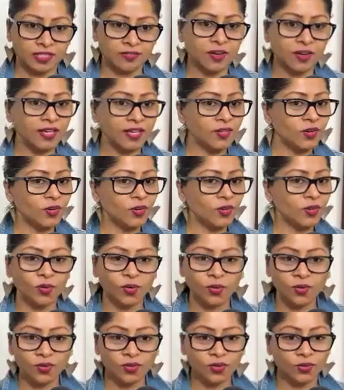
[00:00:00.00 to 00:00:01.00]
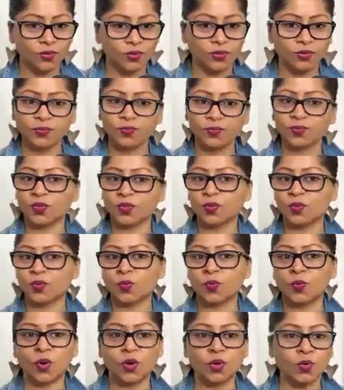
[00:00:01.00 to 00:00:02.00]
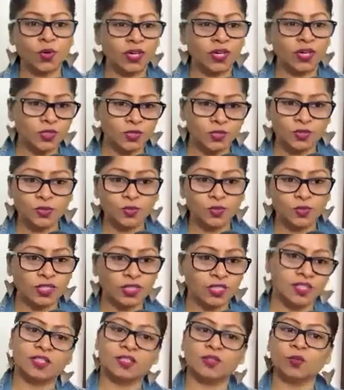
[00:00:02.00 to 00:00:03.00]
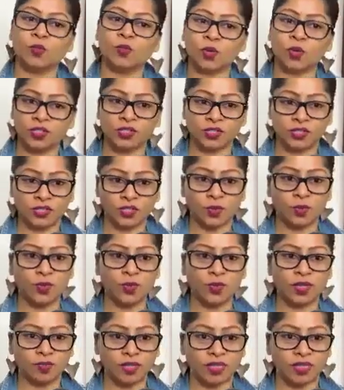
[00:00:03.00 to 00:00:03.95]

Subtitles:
If I don't know you, what do I do with what you're showing